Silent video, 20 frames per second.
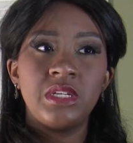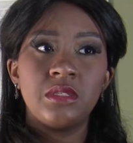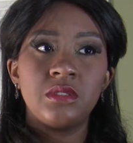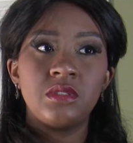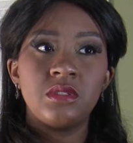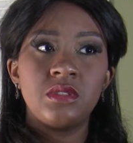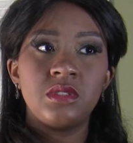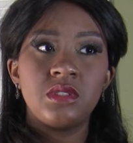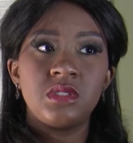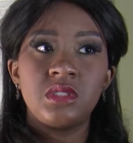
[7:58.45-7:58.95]

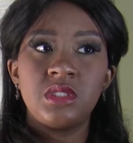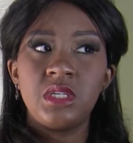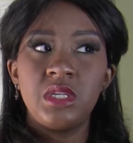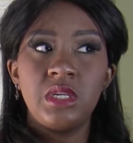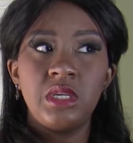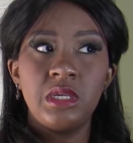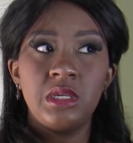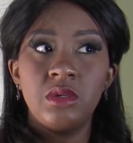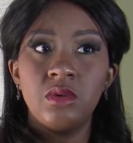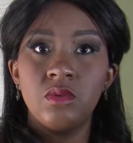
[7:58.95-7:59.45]

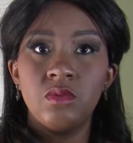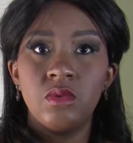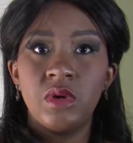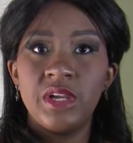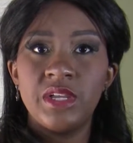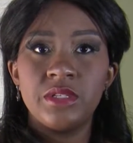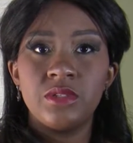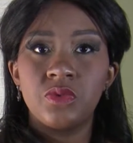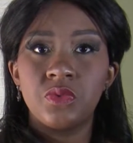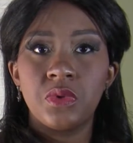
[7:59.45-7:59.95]
see
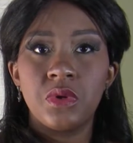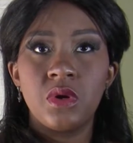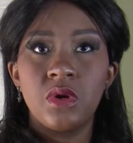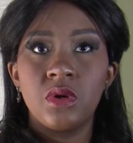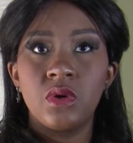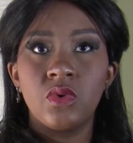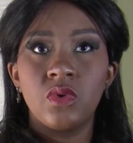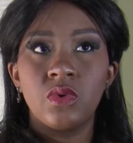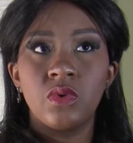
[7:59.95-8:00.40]
why it's wrong,